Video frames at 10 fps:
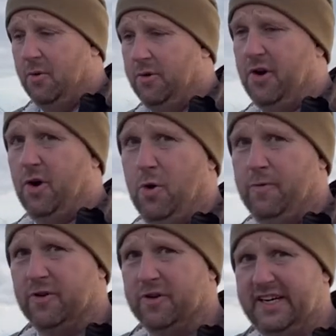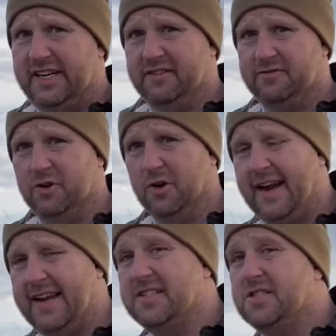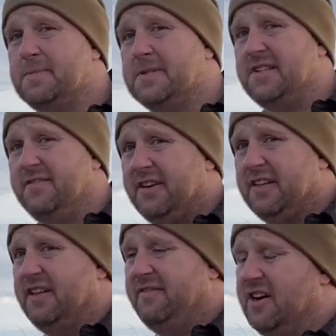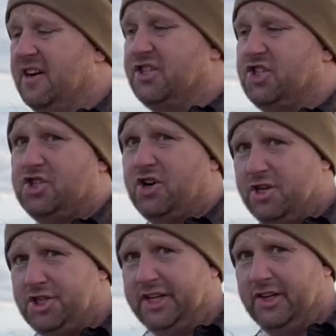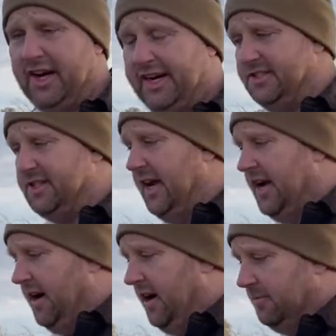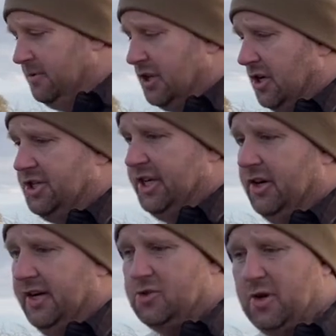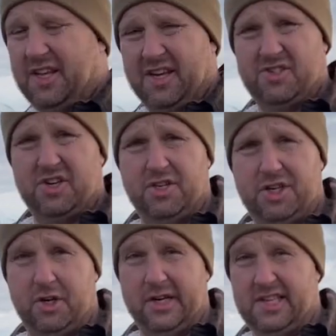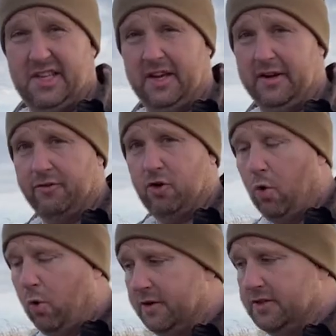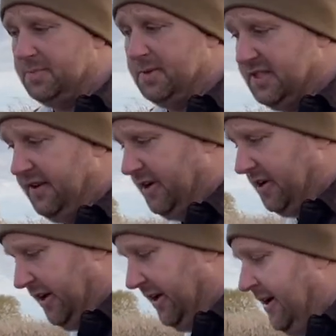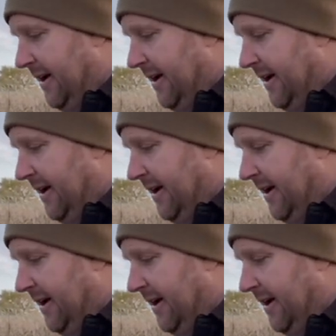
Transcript: with the overeating of grains, specifically very starchy grains. Starchy grains, when I think of starchy grains, I think of corn specifically.